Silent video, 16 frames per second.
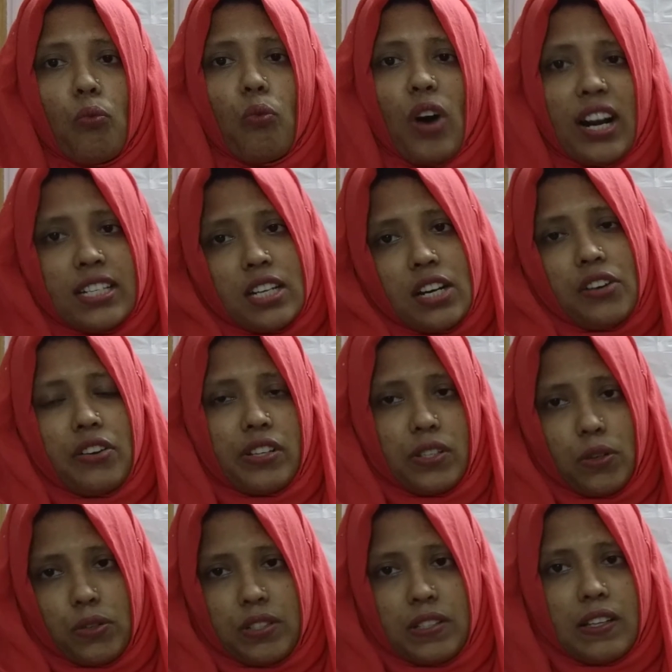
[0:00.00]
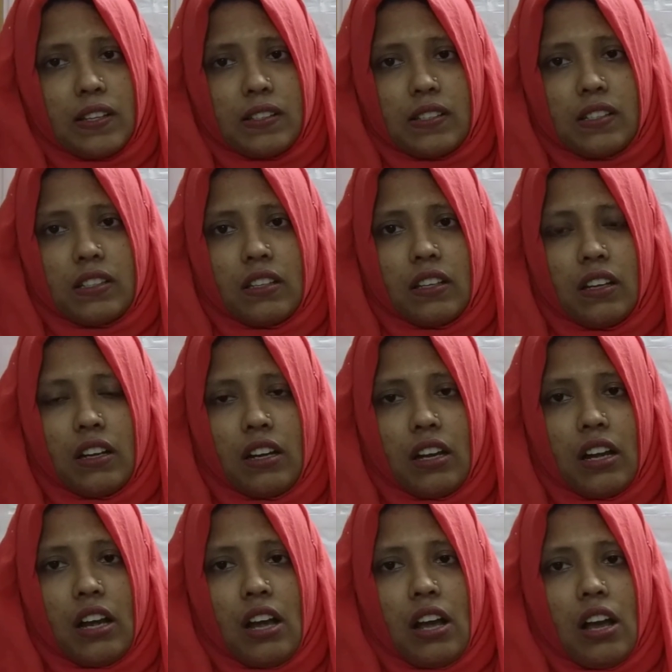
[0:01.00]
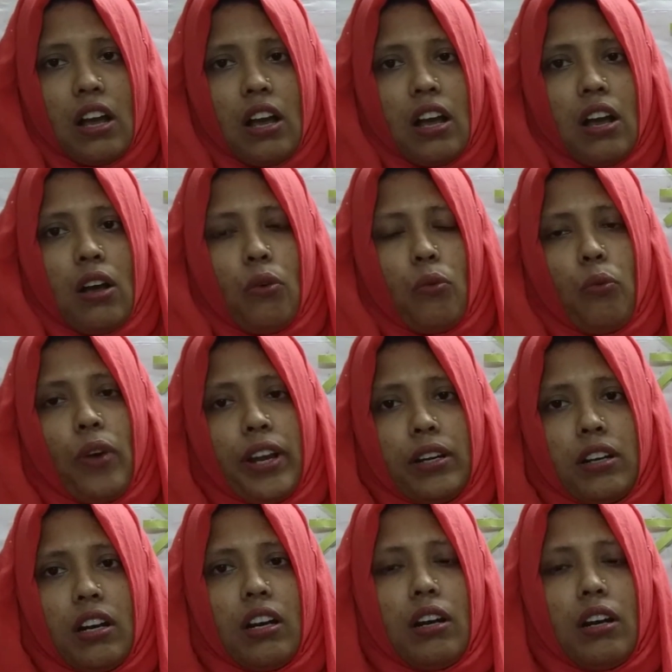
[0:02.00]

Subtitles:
water resources. When